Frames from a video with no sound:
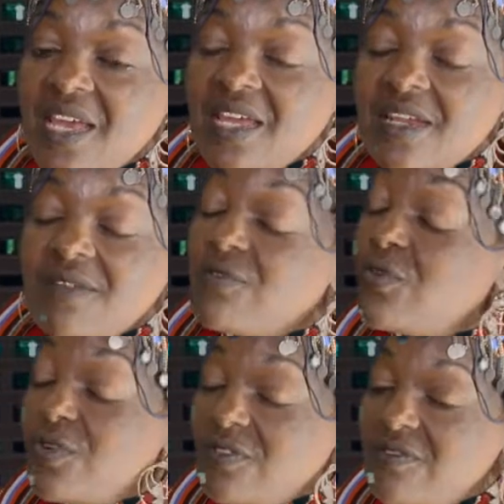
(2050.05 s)
and
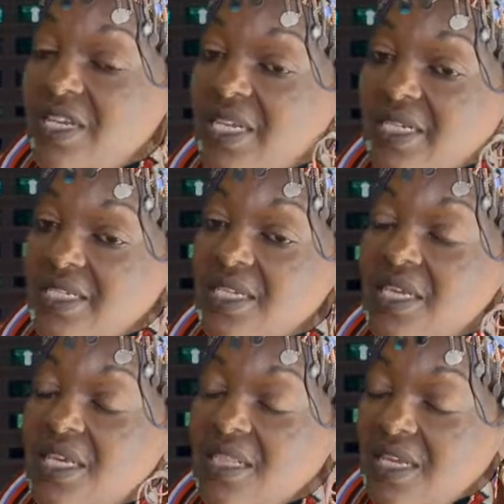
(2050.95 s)
for convenience.
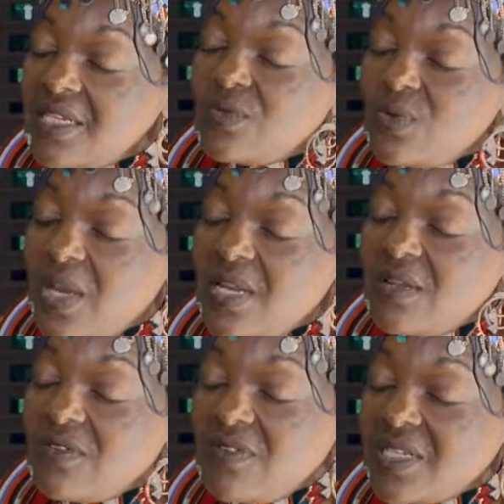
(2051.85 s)
That is why a
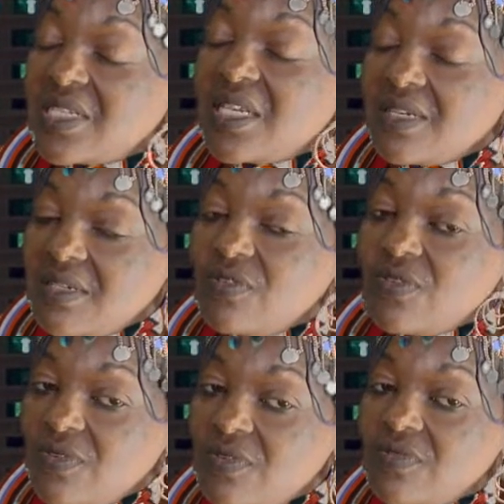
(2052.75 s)
lot of us get,
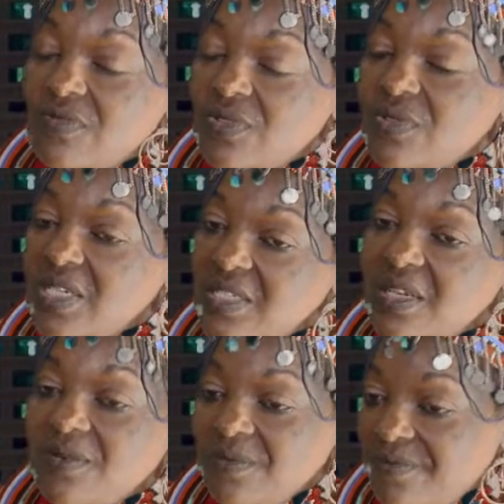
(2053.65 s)
stressed
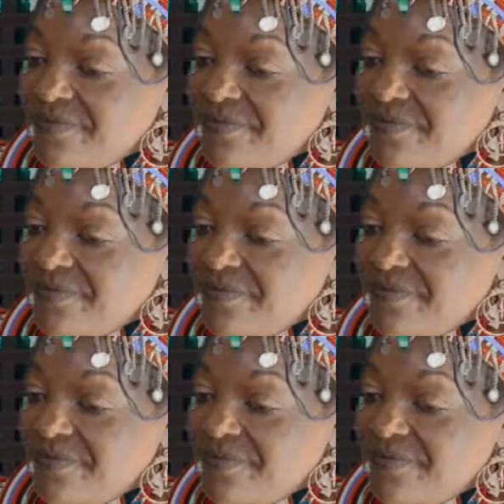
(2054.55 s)
out.